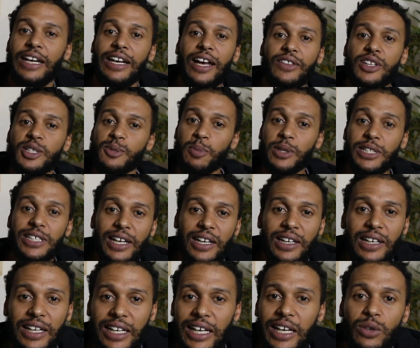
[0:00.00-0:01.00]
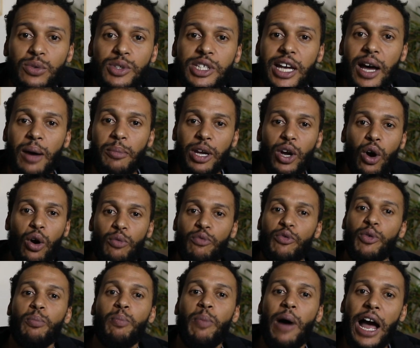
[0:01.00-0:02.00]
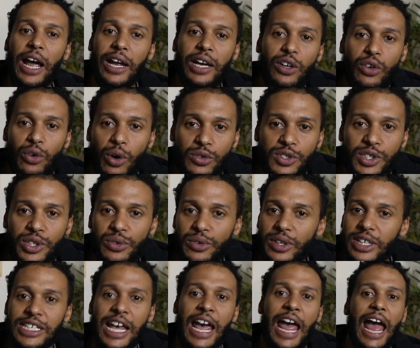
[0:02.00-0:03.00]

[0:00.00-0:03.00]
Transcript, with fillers: Now this particular kid was coming home from buying groceries